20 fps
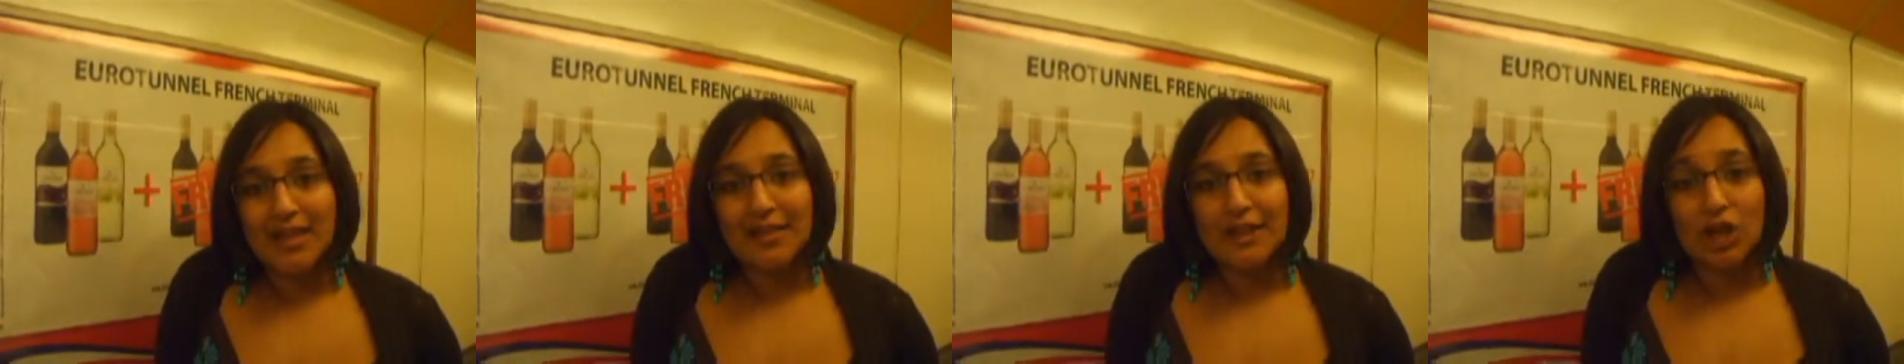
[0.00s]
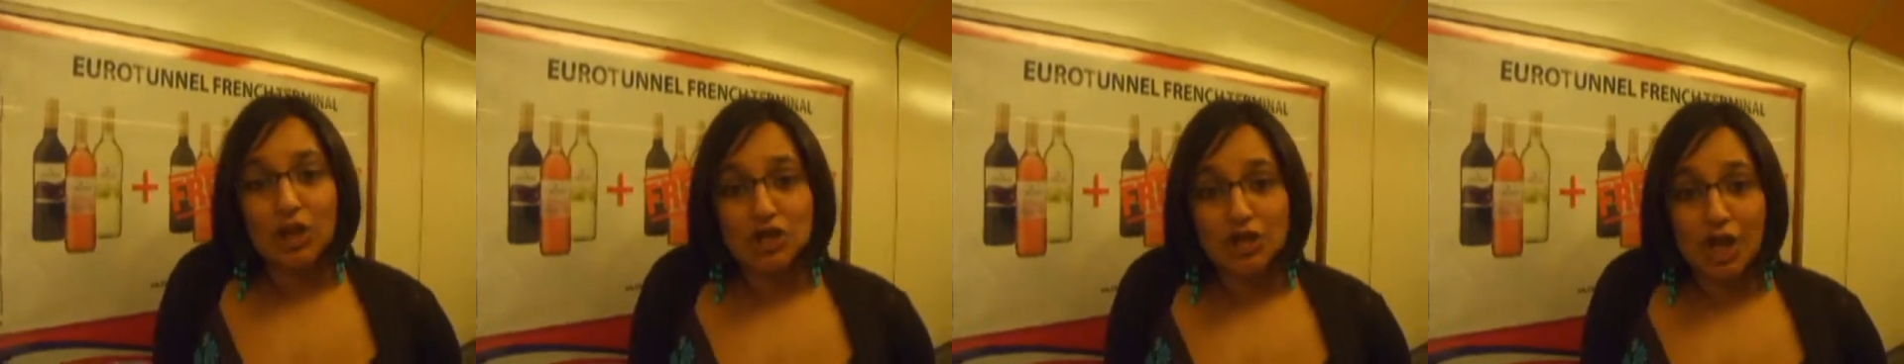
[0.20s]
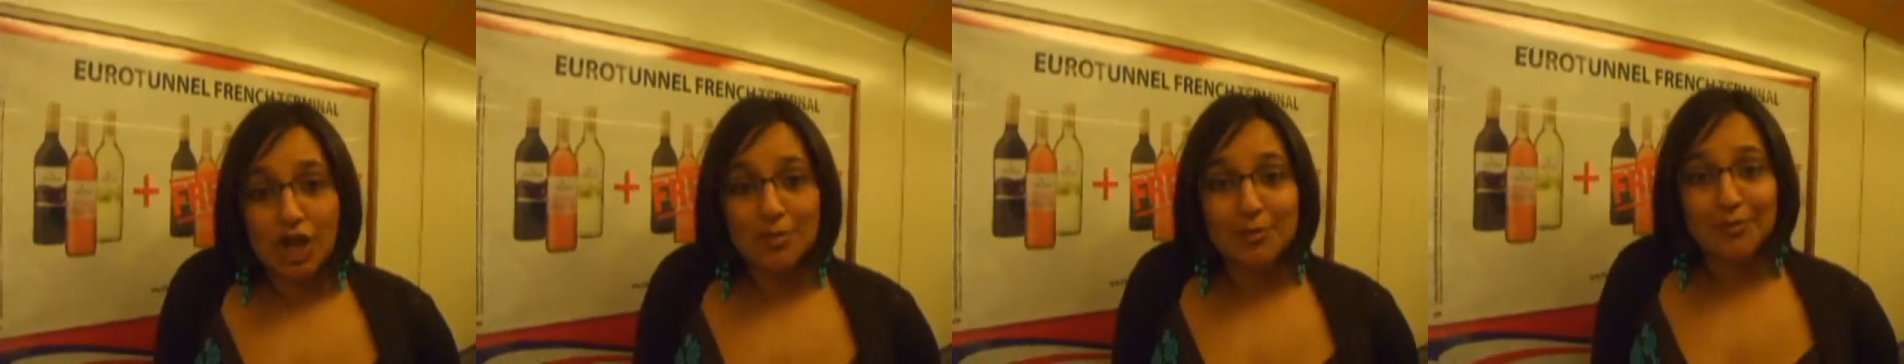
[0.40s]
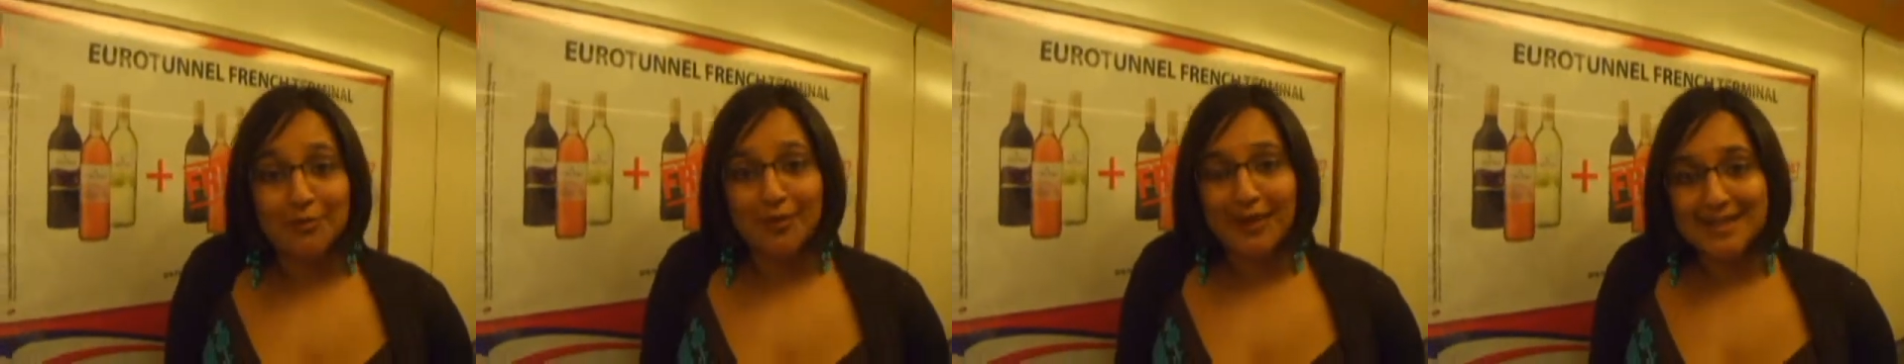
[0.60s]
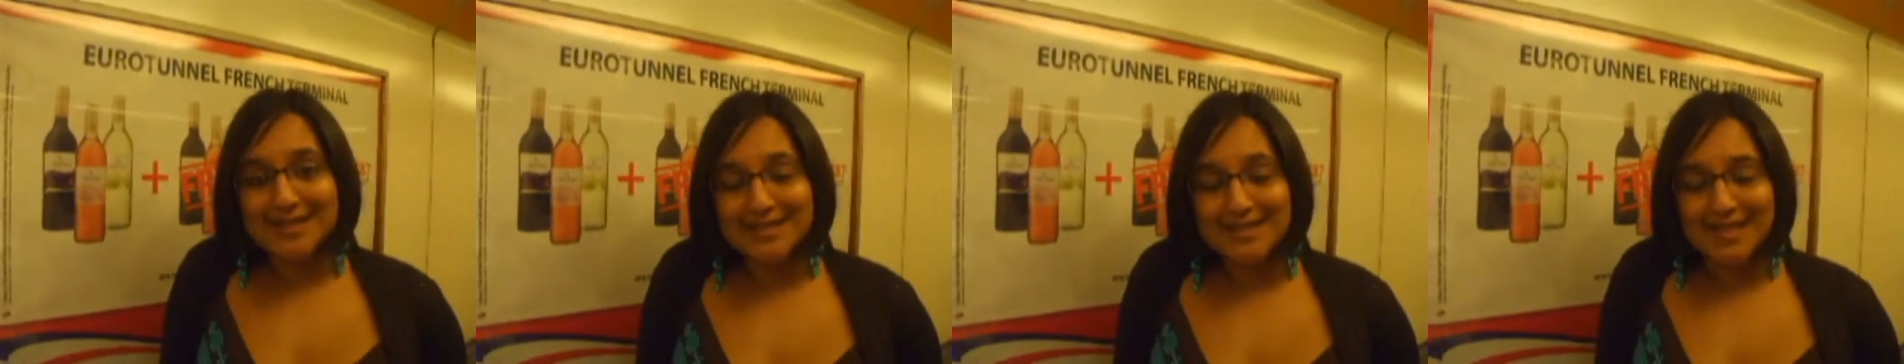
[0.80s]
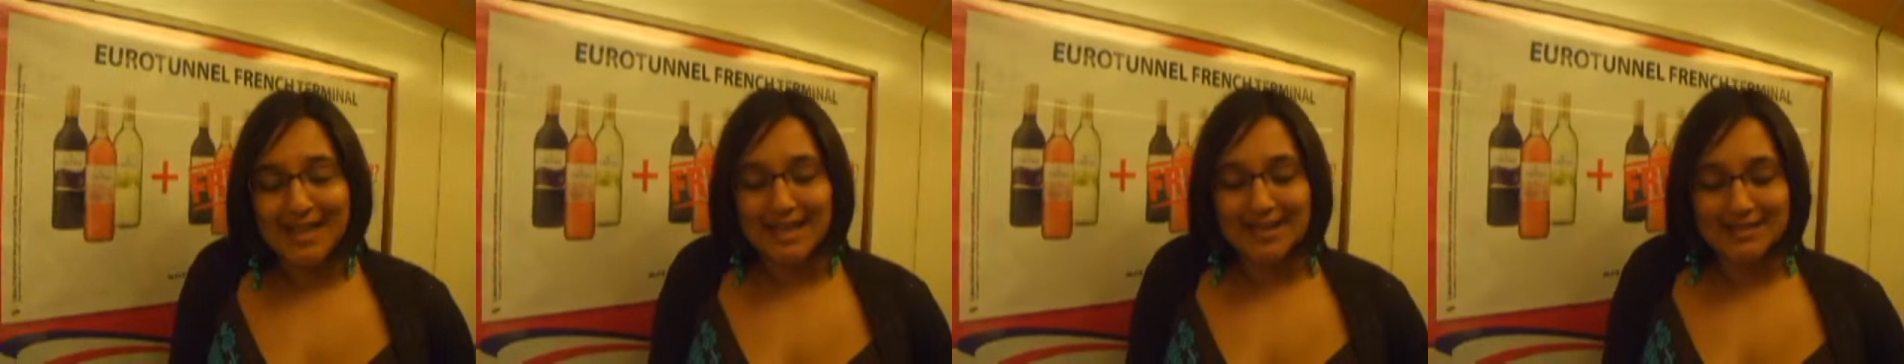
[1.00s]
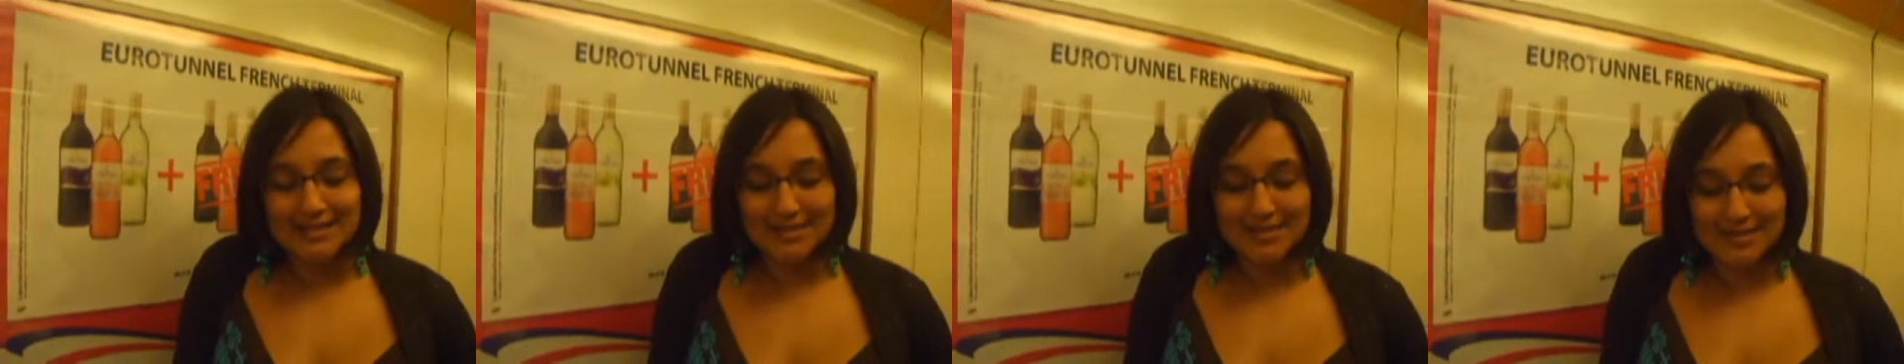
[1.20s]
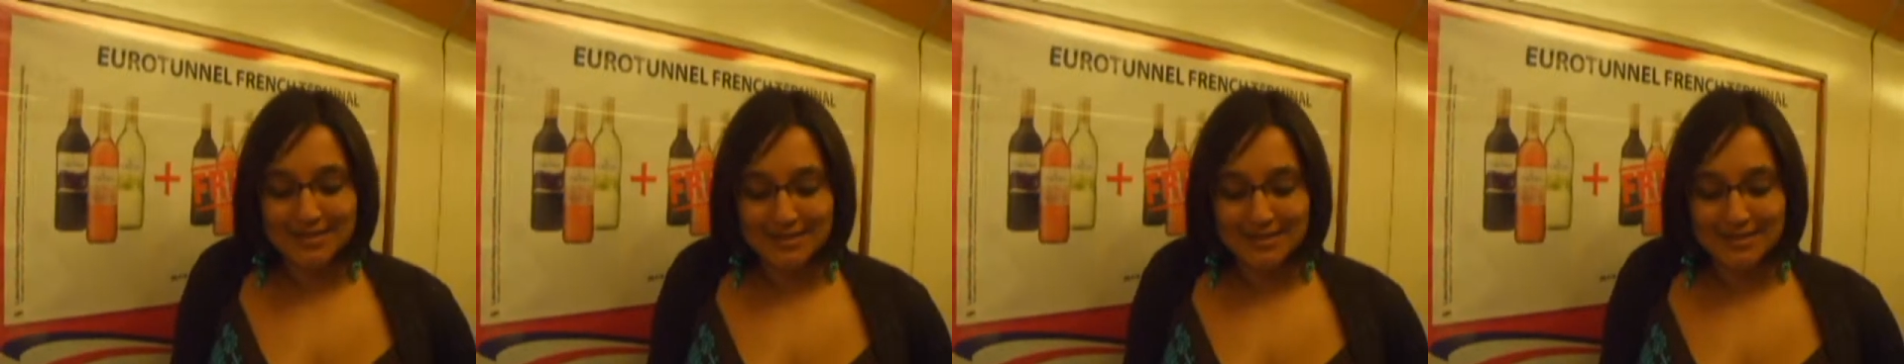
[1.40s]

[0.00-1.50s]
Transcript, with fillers: the Oktoberfest tent,